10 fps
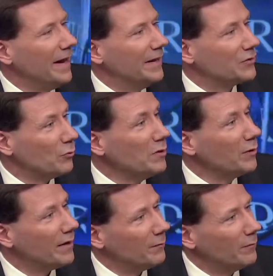And so we
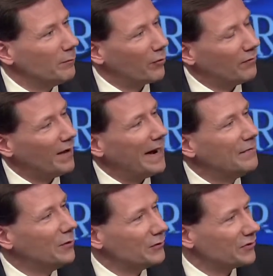want to
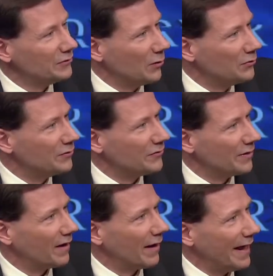provide those solutions
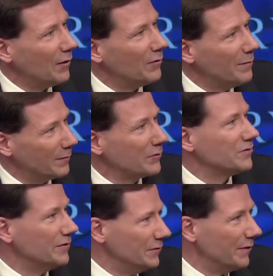that allow the members
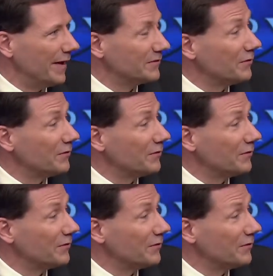to do that.